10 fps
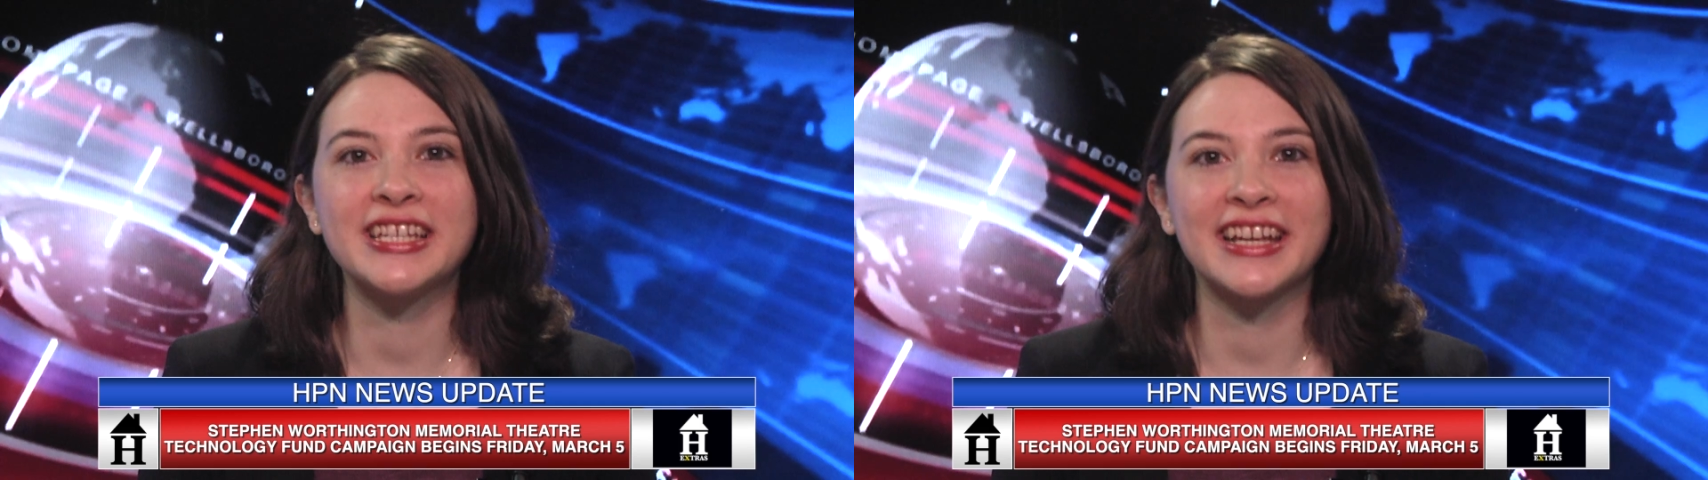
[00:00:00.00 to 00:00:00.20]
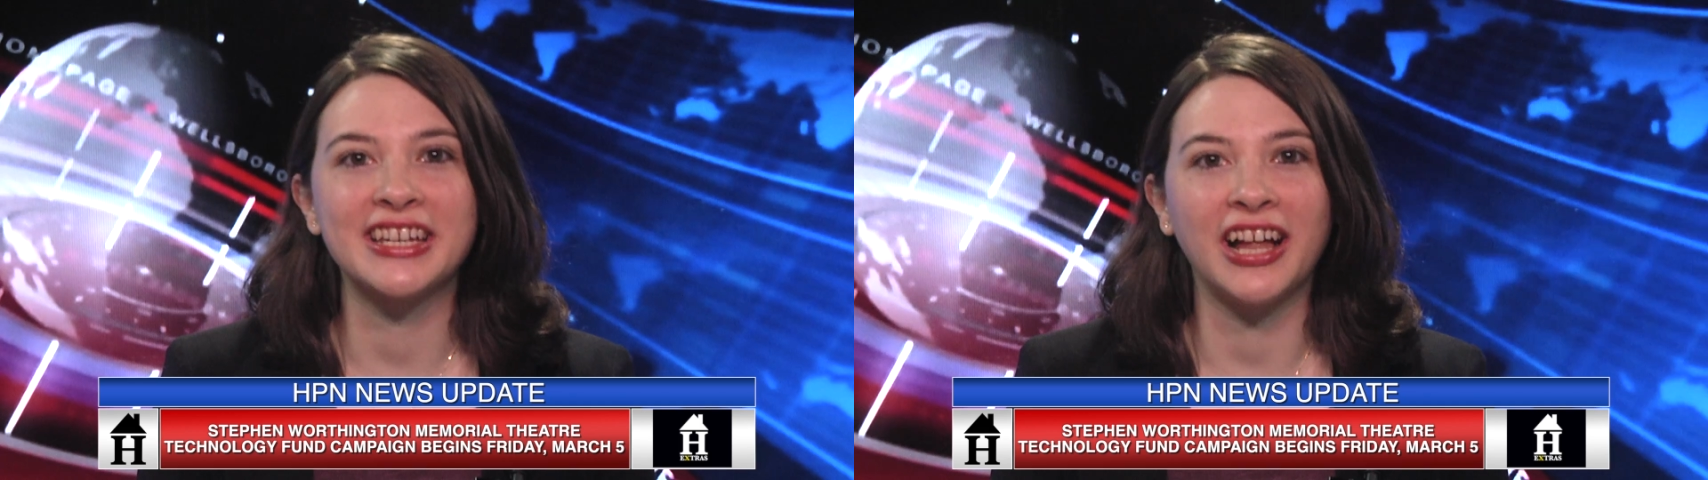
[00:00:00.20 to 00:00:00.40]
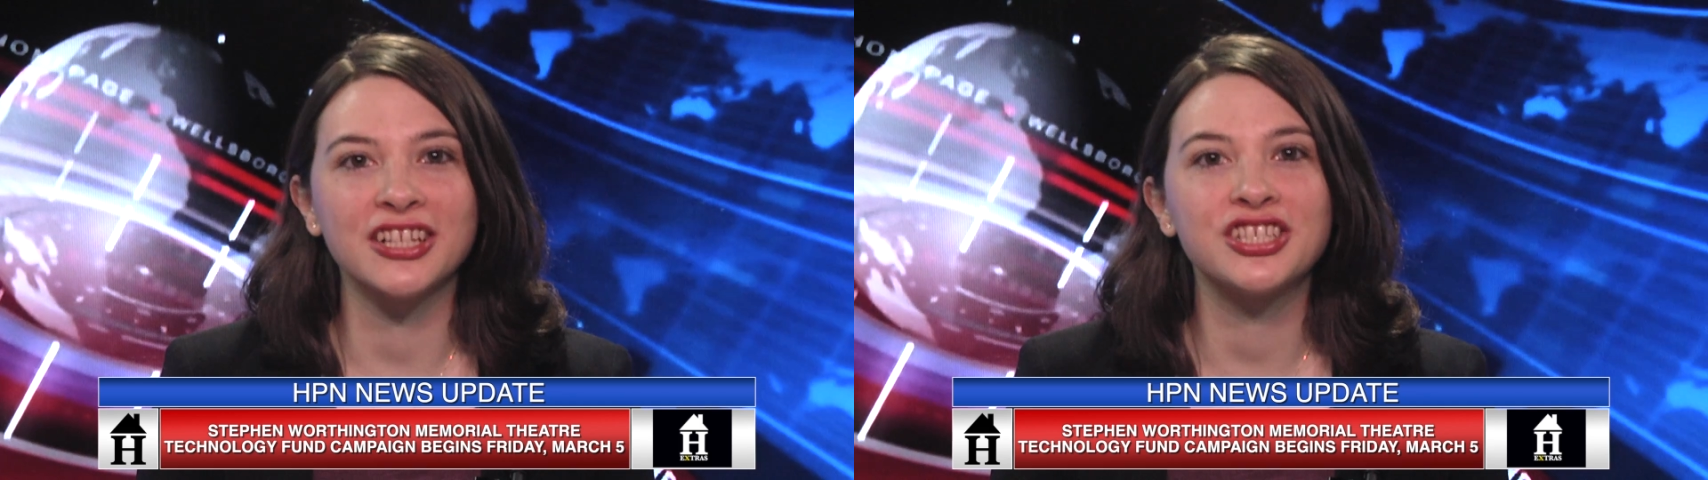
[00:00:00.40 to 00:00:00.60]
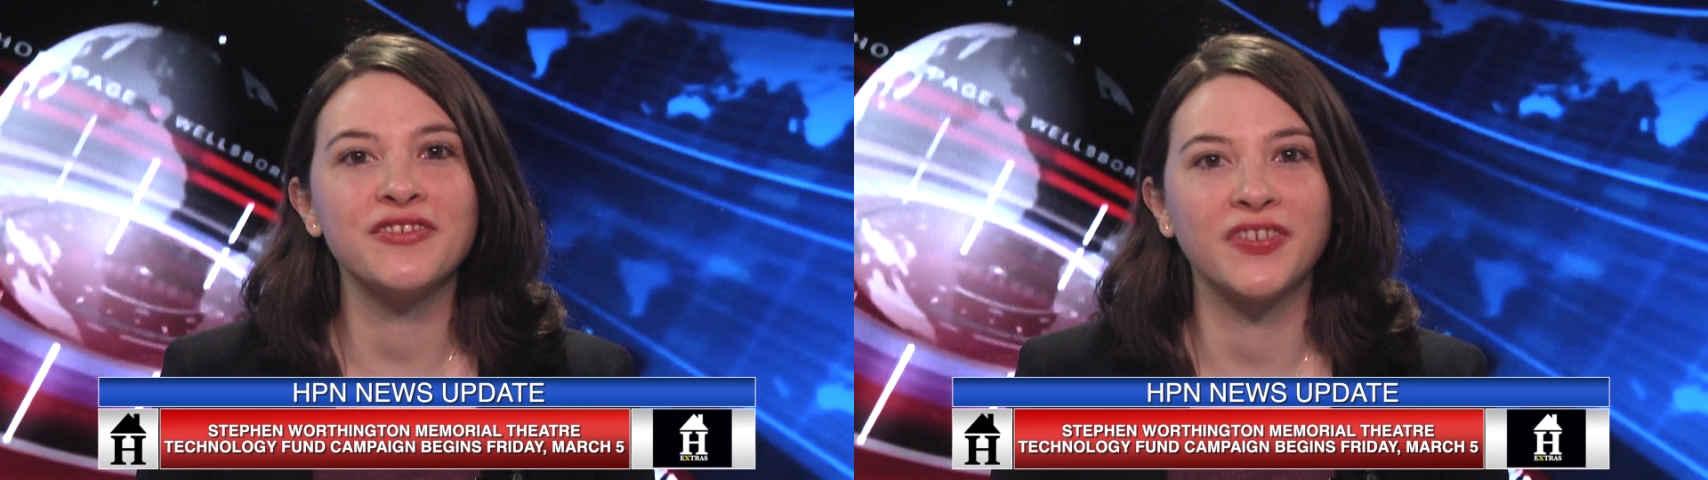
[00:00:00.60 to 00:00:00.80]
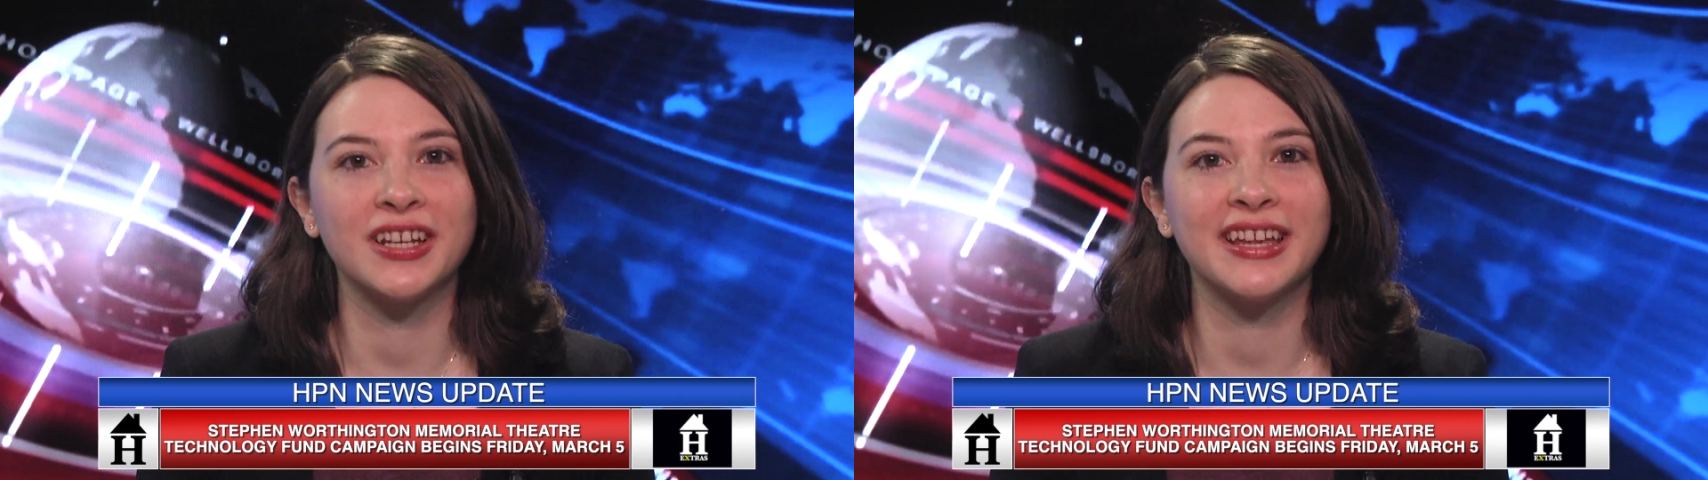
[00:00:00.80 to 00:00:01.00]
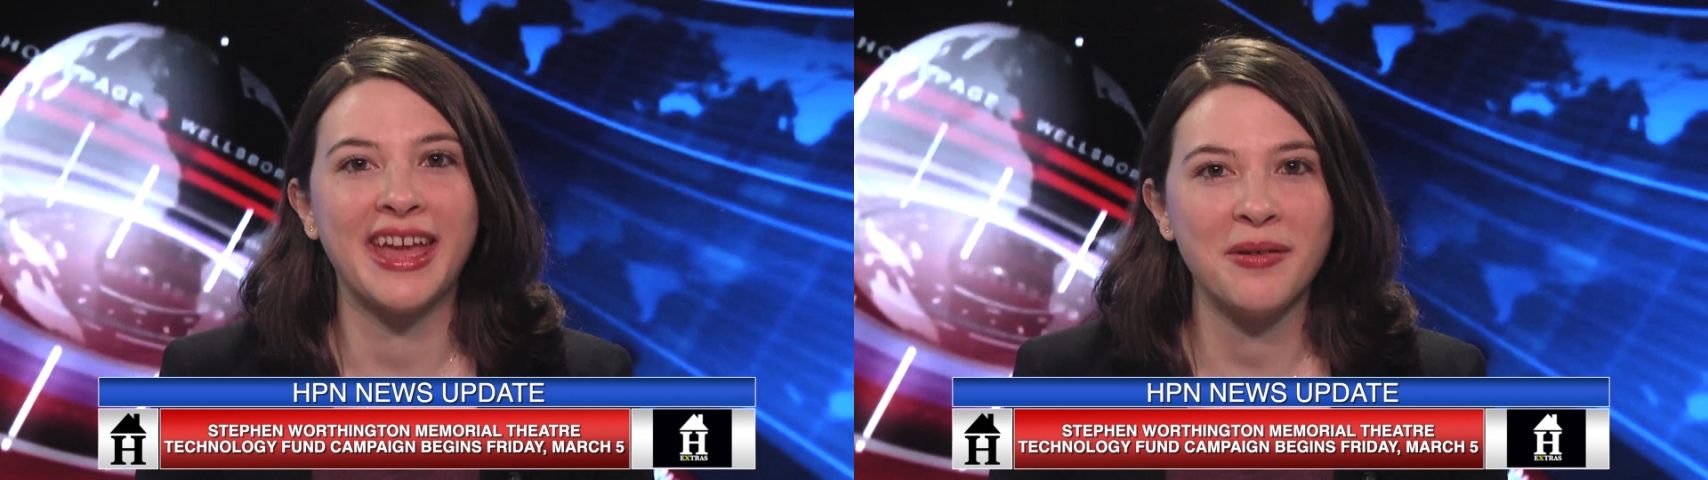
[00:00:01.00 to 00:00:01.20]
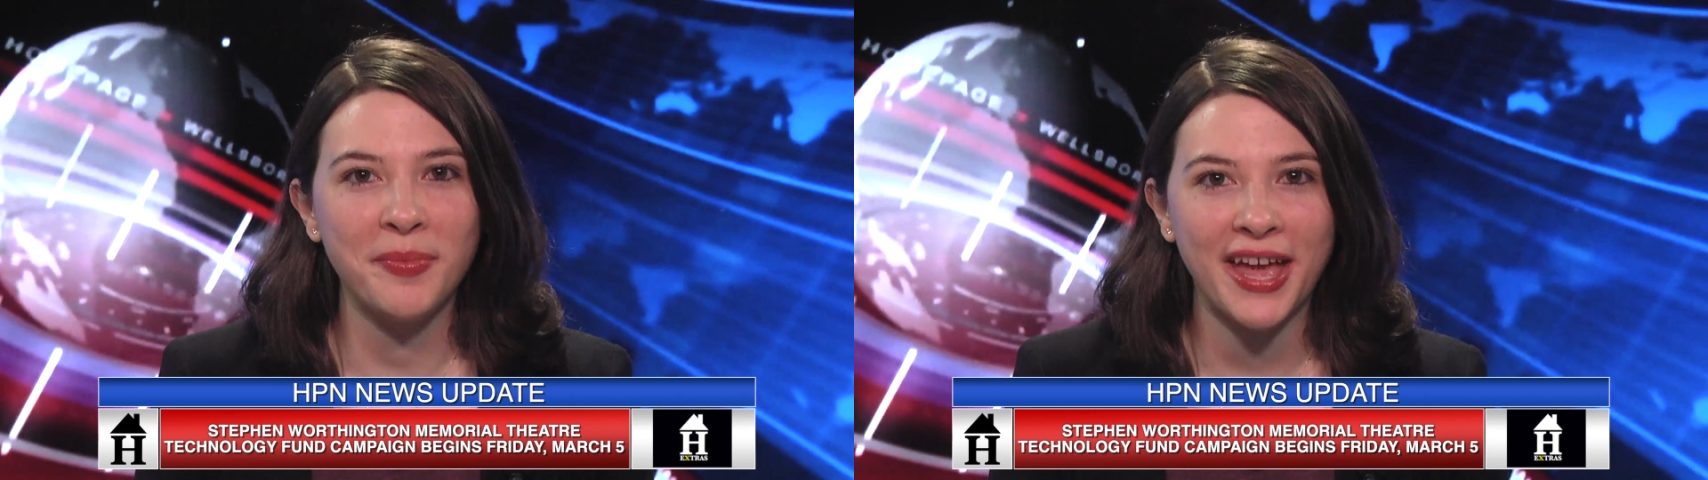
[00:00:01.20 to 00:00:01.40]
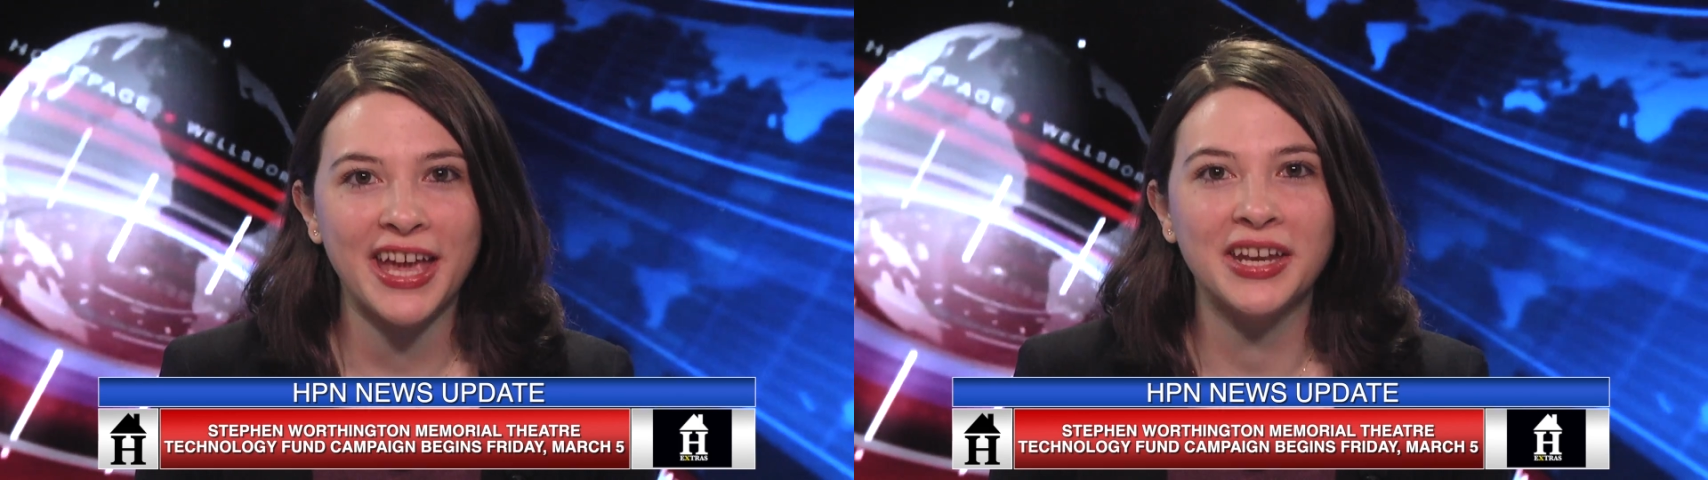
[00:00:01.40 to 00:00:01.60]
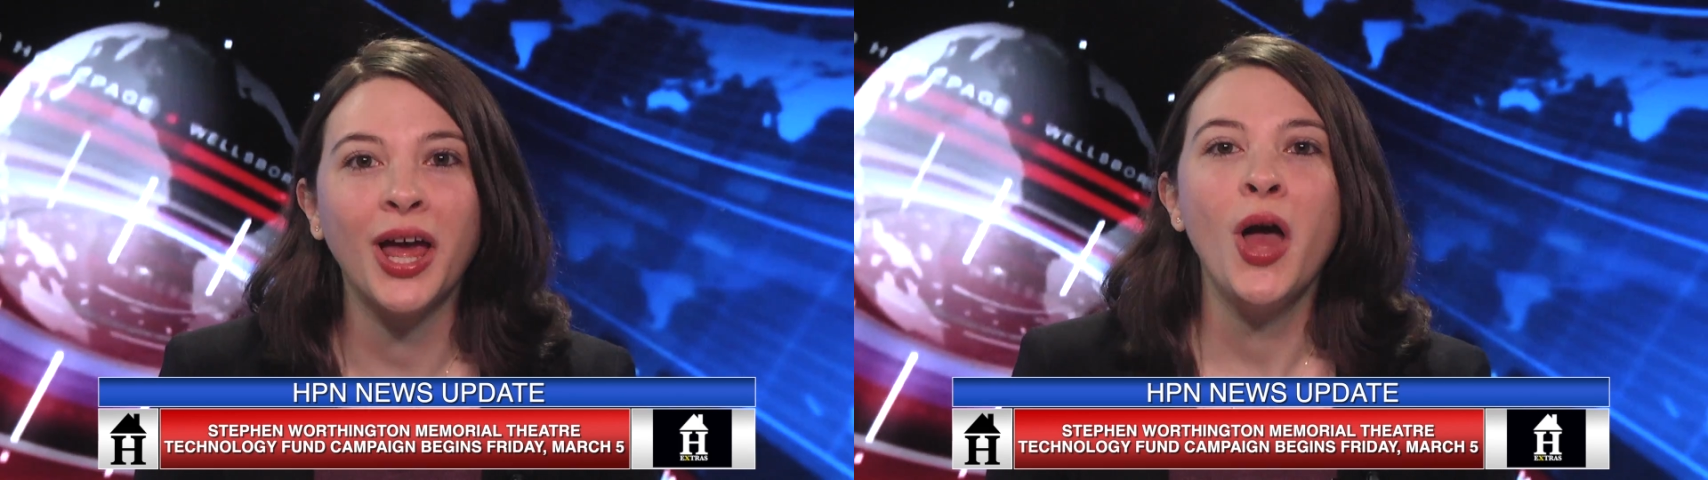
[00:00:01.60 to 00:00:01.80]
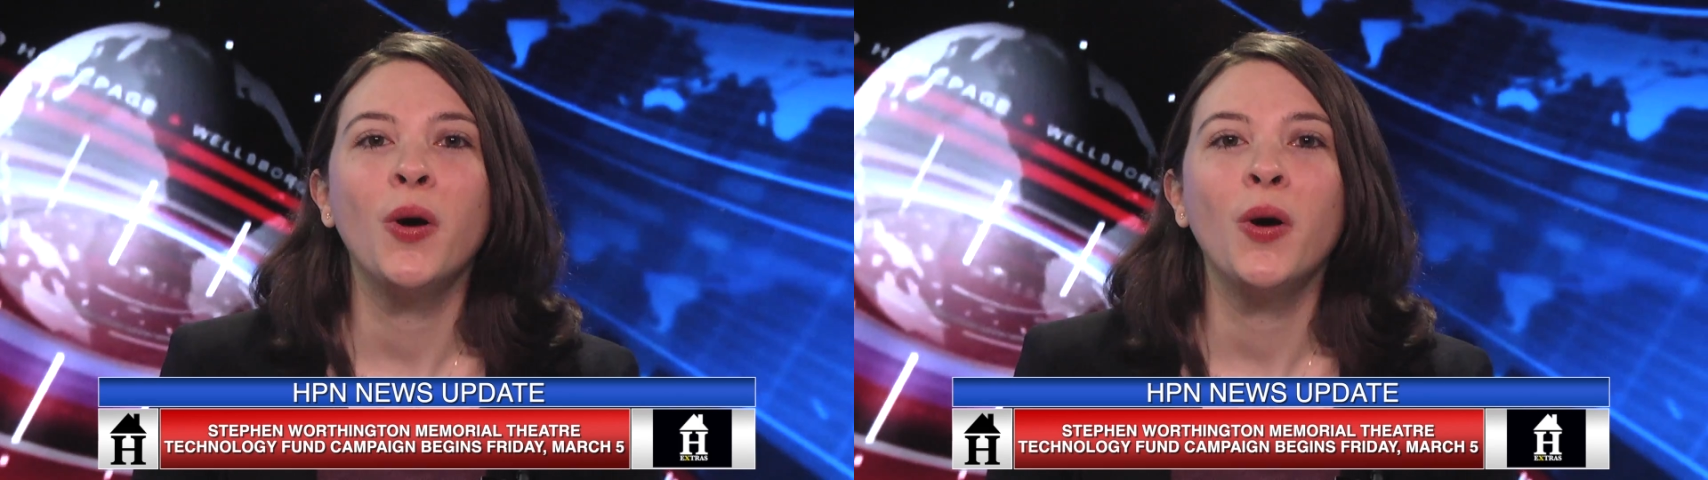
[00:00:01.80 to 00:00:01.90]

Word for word: Technology Fund campaign